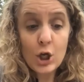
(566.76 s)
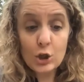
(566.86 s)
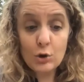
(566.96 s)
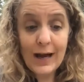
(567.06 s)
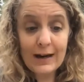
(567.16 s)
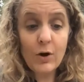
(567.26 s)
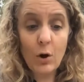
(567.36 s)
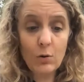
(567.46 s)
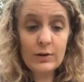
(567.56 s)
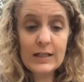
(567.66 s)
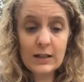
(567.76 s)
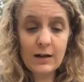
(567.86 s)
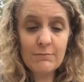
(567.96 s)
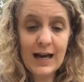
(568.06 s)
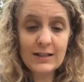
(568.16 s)
you have only to
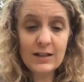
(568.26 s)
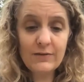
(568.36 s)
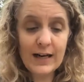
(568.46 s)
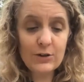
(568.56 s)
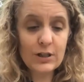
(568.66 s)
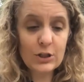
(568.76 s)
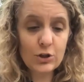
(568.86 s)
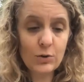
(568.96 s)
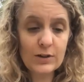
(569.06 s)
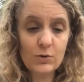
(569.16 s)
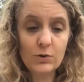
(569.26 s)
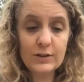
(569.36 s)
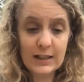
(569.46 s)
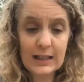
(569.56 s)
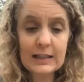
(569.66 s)
come back to the factory and show this golden
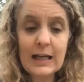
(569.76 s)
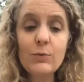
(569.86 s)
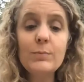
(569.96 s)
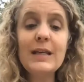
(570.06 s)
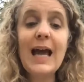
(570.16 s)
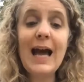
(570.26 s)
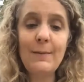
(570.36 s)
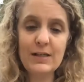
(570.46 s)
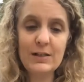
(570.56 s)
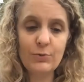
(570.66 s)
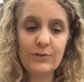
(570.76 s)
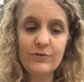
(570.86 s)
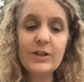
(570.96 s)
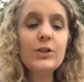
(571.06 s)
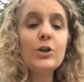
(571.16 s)
ticket, and I will be happy to
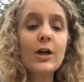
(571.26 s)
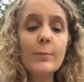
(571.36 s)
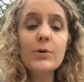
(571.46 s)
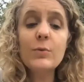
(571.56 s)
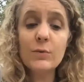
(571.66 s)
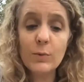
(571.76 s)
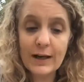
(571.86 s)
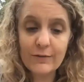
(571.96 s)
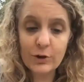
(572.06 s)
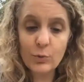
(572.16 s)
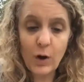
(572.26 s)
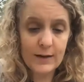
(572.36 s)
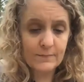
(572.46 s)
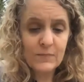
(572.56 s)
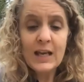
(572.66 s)
refill your cupboard with whatever you
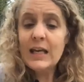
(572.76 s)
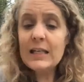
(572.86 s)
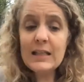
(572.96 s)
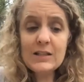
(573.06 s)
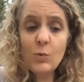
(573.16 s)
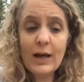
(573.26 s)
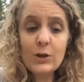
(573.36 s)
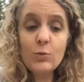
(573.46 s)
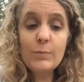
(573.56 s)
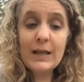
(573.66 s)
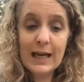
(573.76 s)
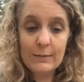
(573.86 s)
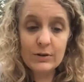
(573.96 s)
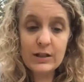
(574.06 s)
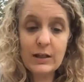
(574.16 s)
want. In this way, you will be
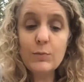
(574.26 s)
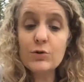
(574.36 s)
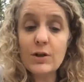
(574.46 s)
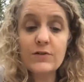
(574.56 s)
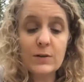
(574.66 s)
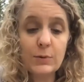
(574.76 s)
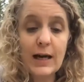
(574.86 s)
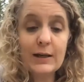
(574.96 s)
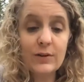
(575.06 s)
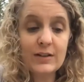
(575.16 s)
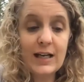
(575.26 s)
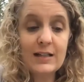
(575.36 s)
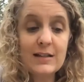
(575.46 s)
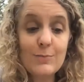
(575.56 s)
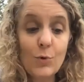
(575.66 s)
able to keep yourself supplied with
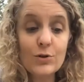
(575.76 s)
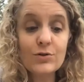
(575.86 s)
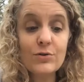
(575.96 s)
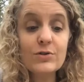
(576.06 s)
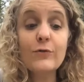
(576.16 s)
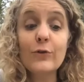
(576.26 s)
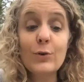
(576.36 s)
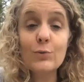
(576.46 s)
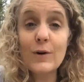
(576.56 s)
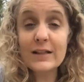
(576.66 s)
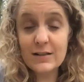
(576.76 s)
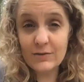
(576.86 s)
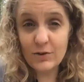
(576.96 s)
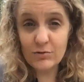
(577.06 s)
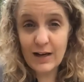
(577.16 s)
tasty morsels for the rest
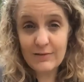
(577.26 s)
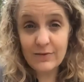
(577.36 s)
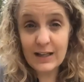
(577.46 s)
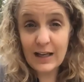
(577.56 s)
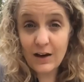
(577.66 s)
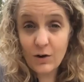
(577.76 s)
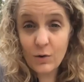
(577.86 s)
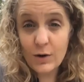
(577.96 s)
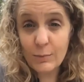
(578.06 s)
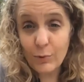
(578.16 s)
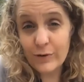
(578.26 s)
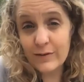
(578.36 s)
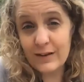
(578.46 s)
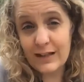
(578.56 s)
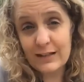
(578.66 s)
of your life." Think how
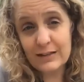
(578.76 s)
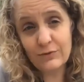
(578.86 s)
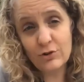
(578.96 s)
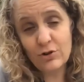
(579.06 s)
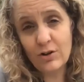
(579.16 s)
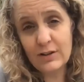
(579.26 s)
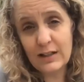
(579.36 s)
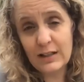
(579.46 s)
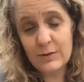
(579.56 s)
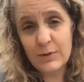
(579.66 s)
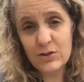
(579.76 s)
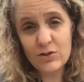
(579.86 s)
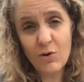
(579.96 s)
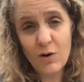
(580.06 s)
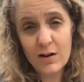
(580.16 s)
important that is for Charlie. He's been
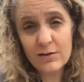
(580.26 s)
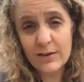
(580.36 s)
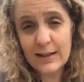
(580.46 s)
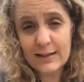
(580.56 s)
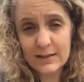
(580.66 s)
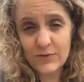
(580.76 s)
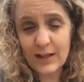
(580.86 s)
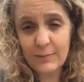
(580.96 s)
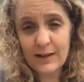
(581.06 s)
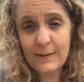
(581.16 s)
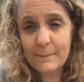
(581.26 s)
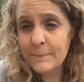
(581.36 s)
so hungry, and his family.